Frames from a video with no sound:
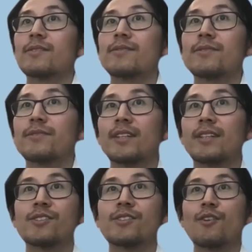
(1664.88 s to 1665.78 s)

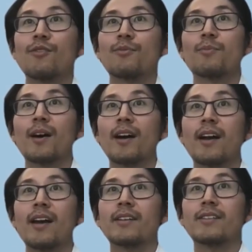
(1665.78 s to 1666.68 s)
finish off
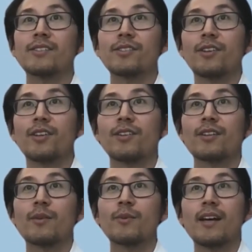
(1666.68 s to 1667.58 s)
by just showing you
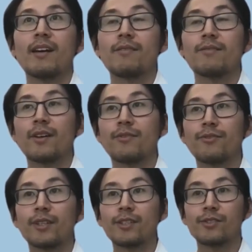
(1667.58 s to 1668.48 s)
that we have a
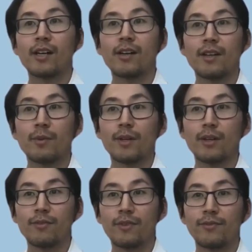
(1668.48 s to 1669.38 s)
free trial that we
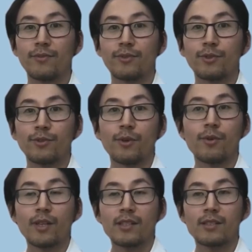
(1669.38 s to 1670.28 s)
offer to
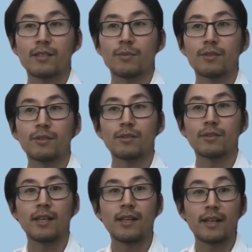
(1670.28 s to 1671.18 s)
all
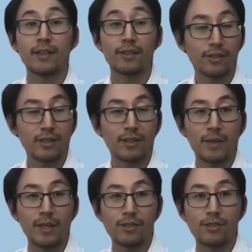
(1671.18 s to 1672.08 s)
customers that are interested in
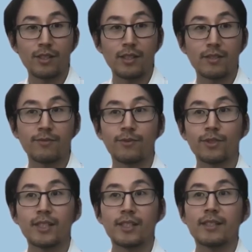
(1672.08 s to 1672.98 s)
PagerDuty. It's a
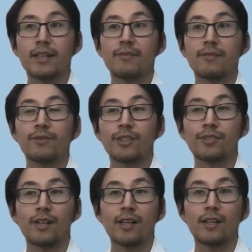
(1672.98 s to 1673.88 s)
14-day free
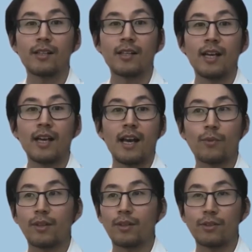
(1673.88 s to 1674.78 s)
trial
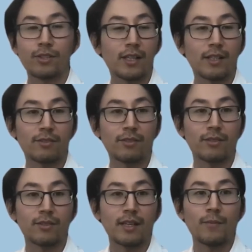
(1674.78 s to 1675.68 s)
with no
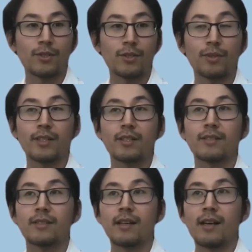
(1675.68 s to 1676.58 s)
charges. So
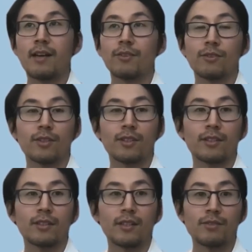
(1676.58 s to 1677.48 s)
please have a look
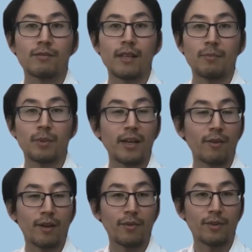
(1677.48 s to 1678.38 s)
and play
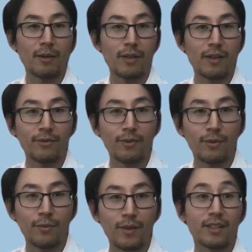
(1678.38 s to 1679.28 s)
around with our
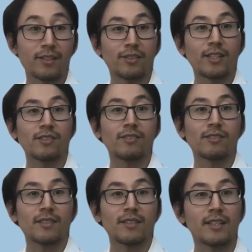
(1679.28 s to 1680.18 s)
platform, the
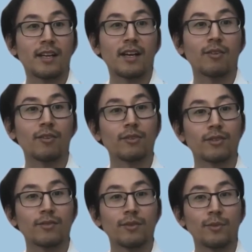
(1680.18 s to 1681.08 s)
integrations, and see how it
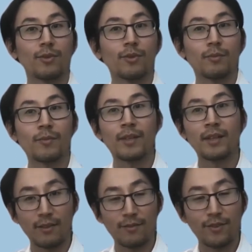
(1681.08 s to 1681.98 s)
looks from your
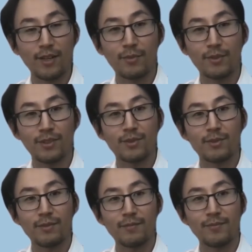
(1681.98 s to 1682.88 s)
environment as
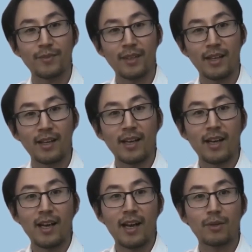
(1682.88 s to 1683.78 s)
well.
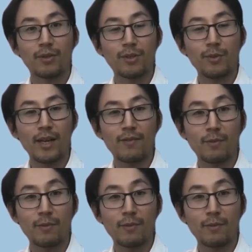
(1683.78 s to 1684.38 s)
But also we have a